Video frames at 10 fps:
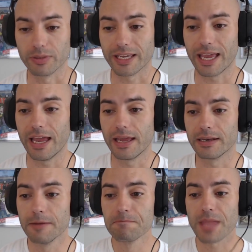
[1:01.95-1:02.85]
And
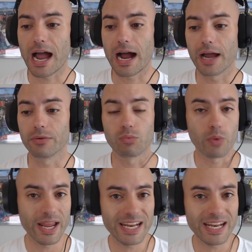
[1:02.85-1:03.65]
I read it